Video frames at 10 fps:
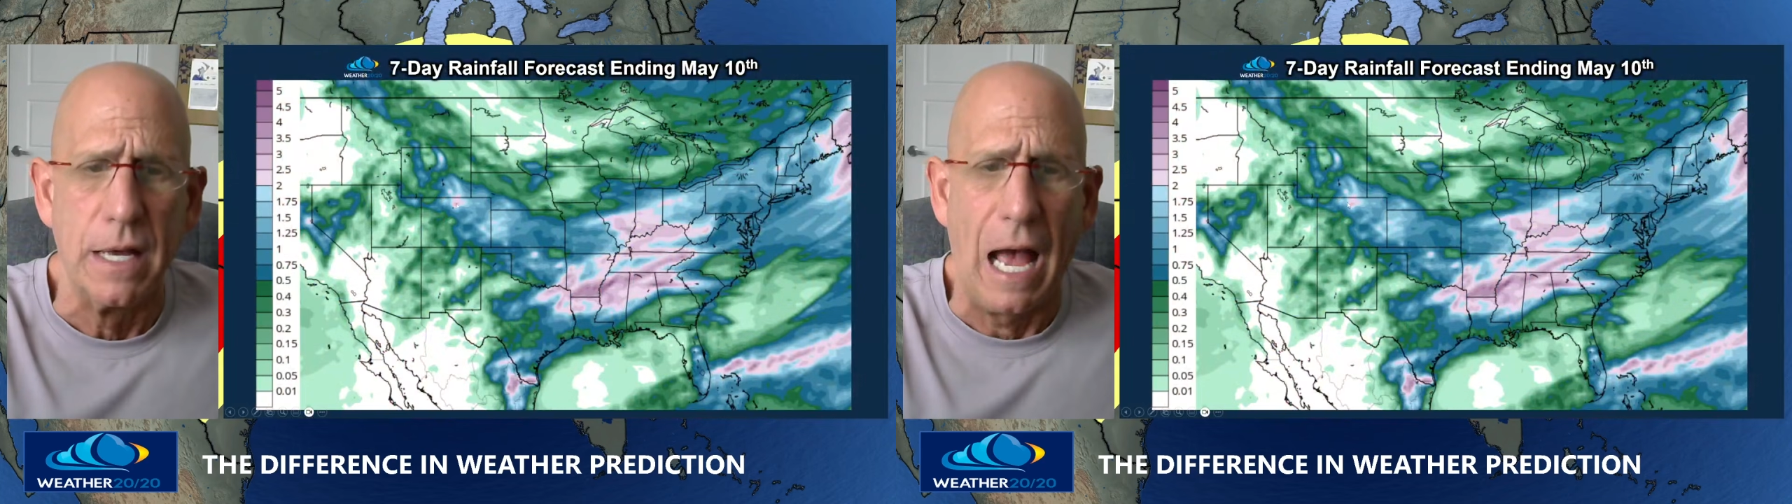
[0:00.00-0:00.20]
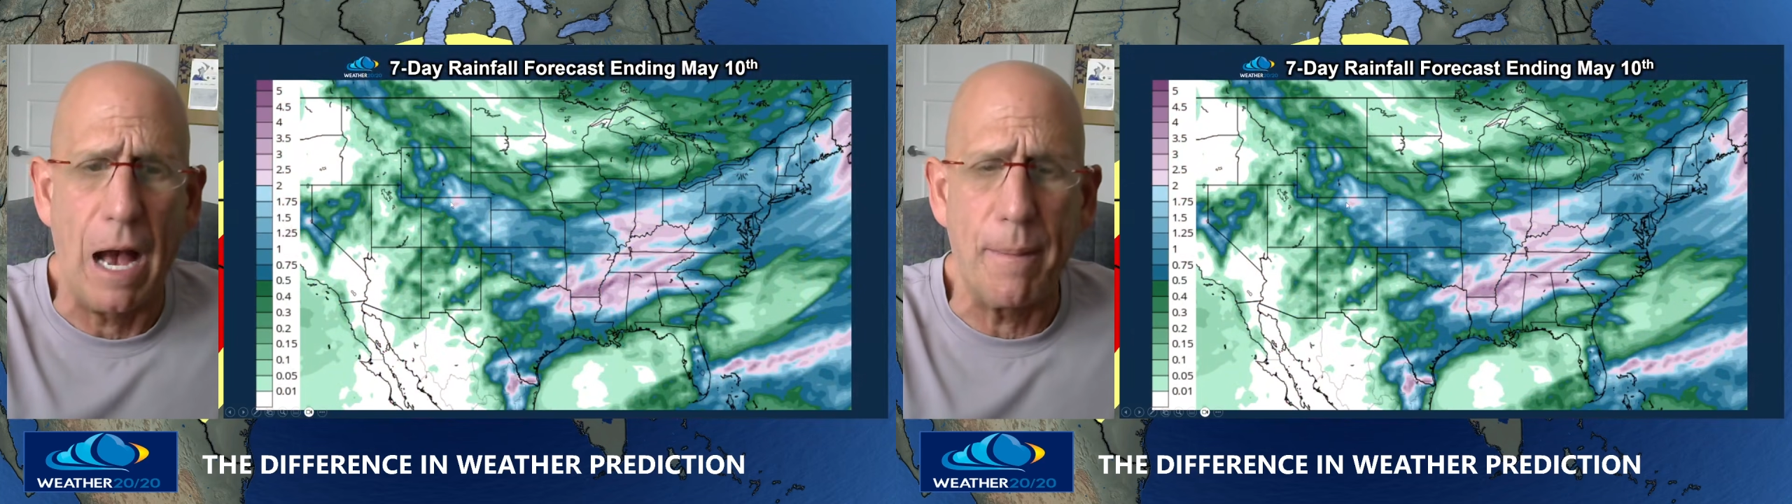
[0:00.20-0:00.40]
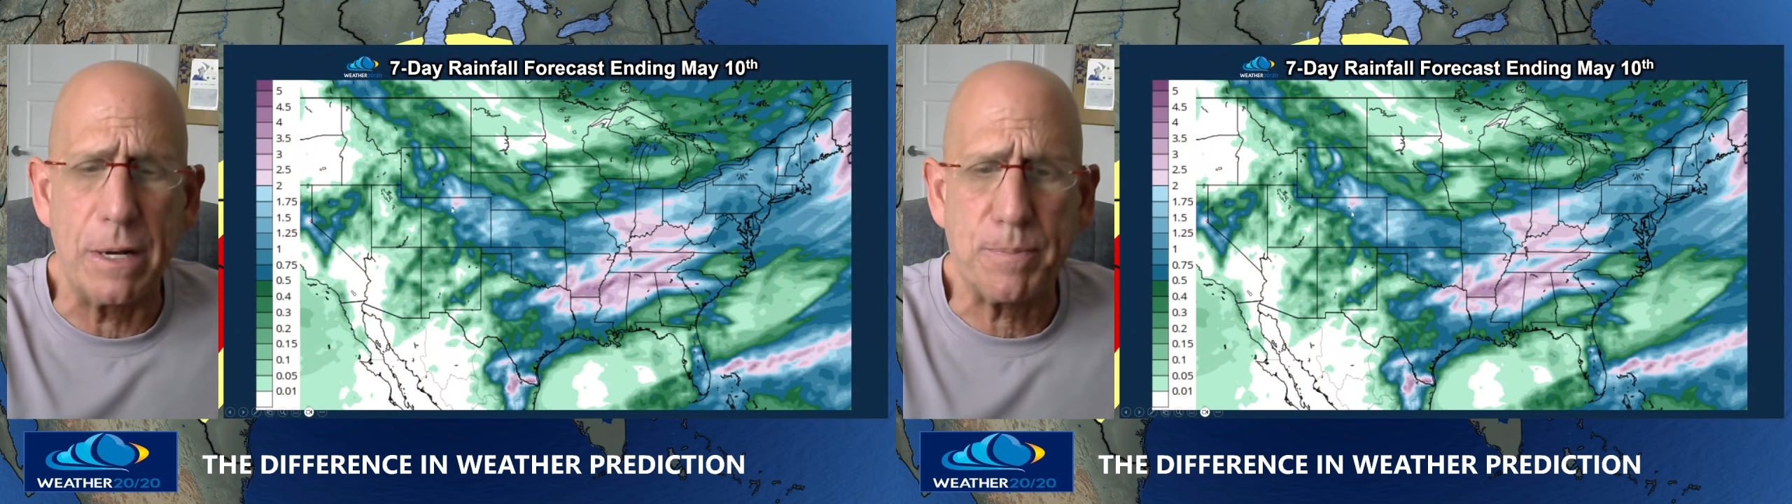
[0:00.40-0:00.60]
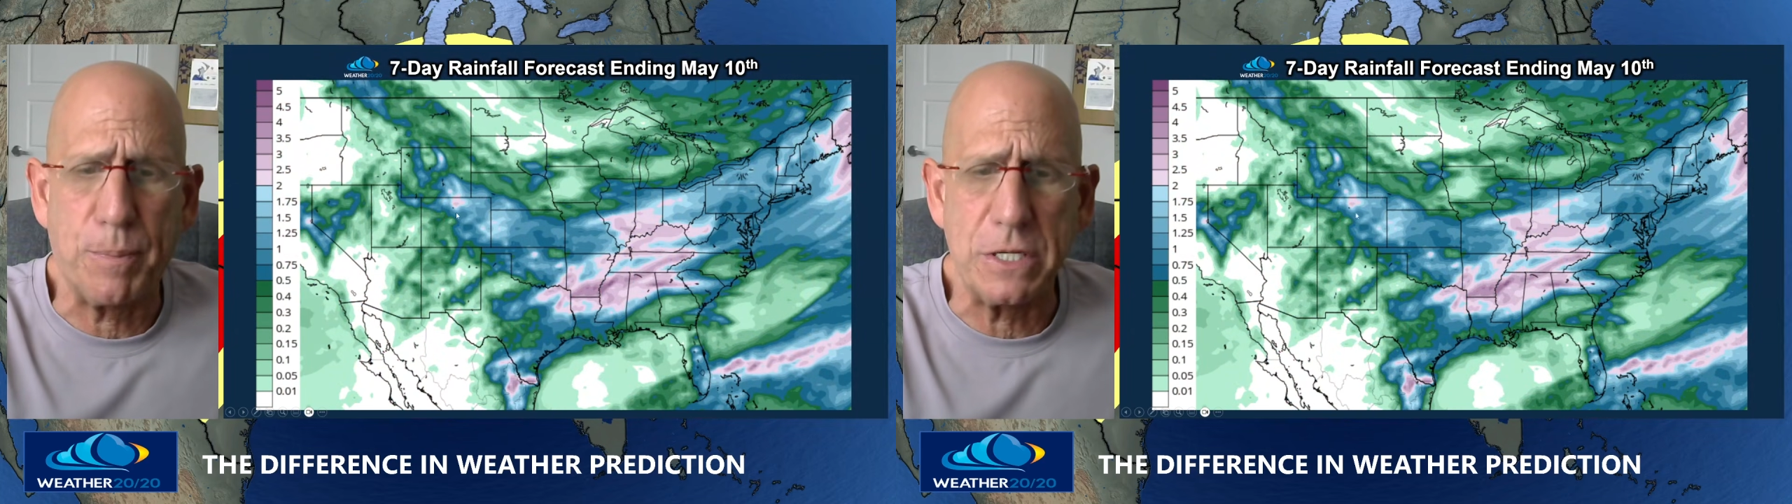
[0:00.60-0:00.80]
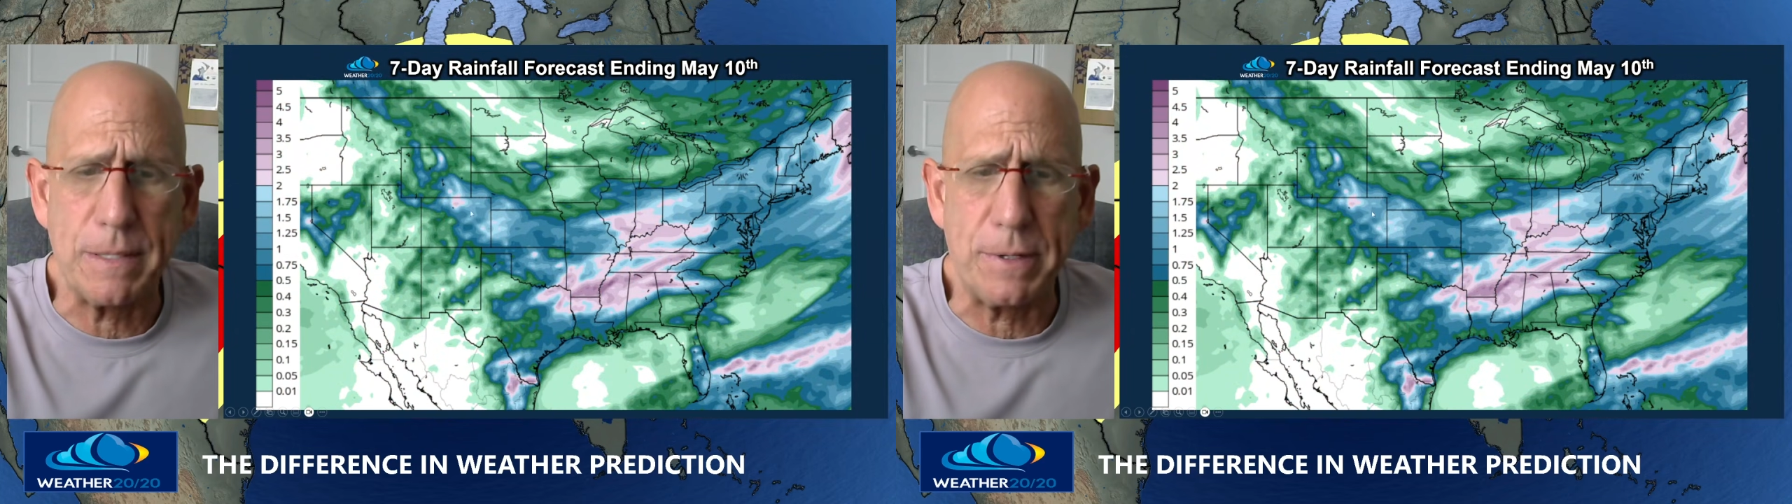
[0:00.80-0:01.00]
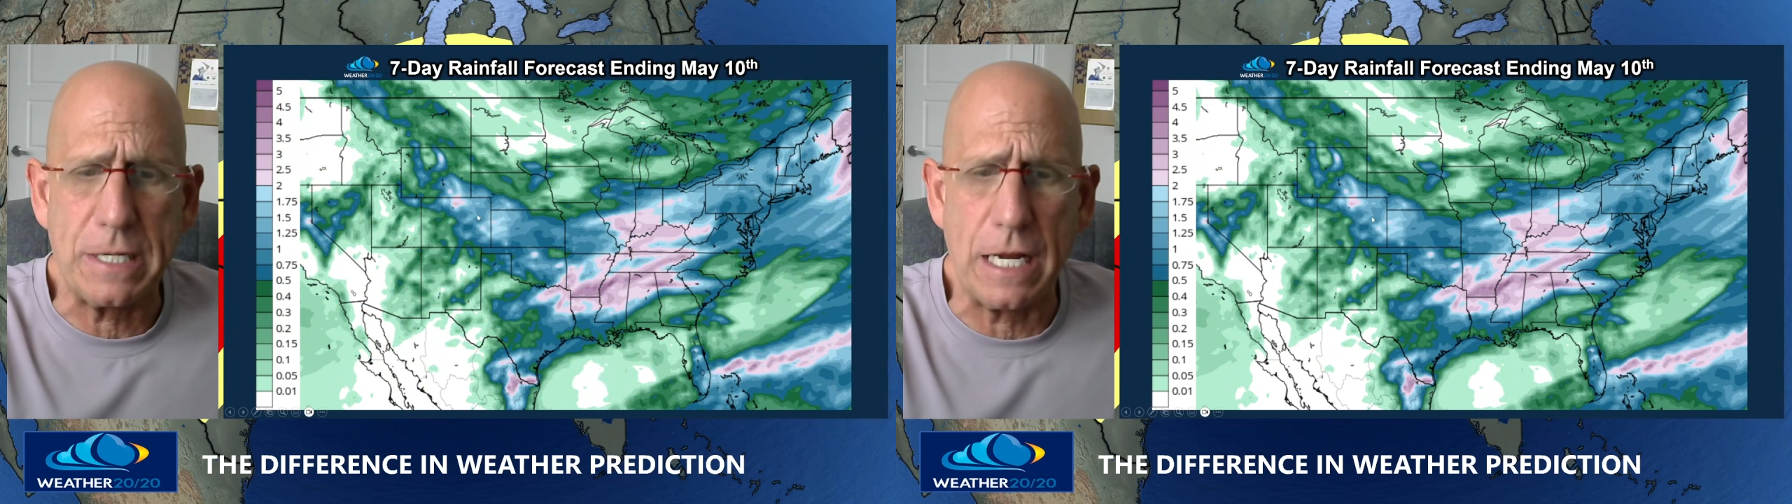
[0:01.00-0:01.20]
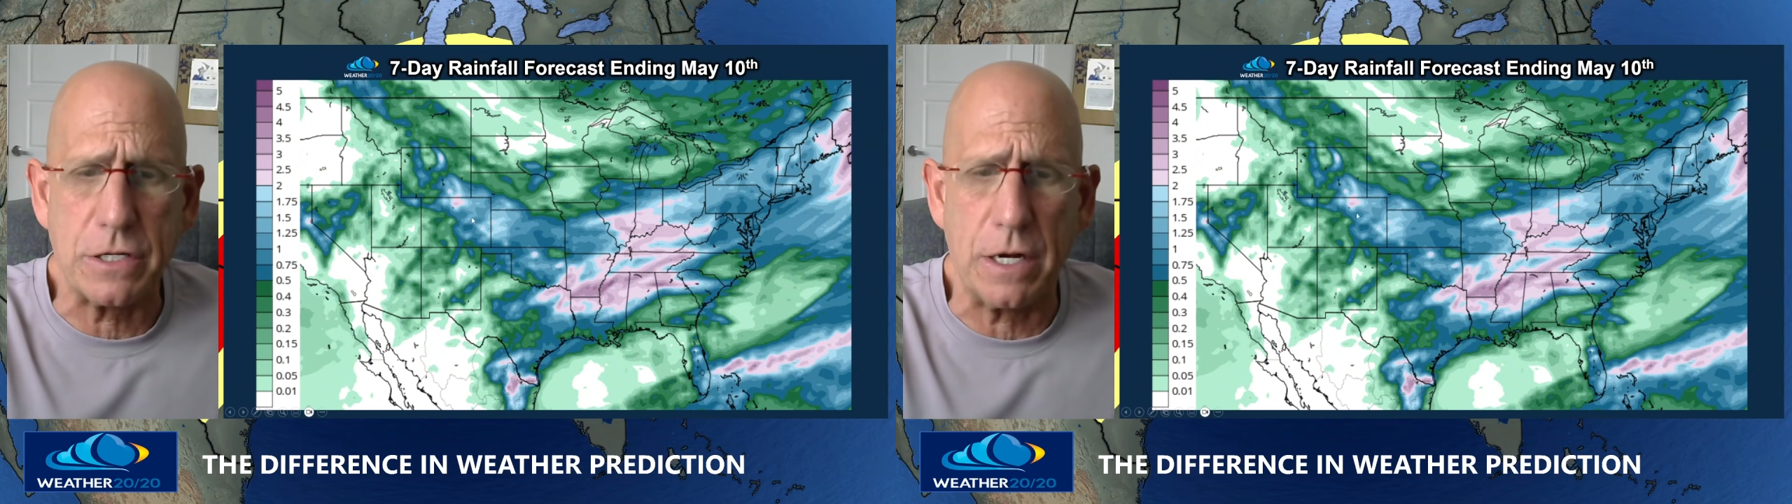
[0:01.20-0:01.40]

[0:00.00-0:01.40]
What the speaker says: How much precipitation?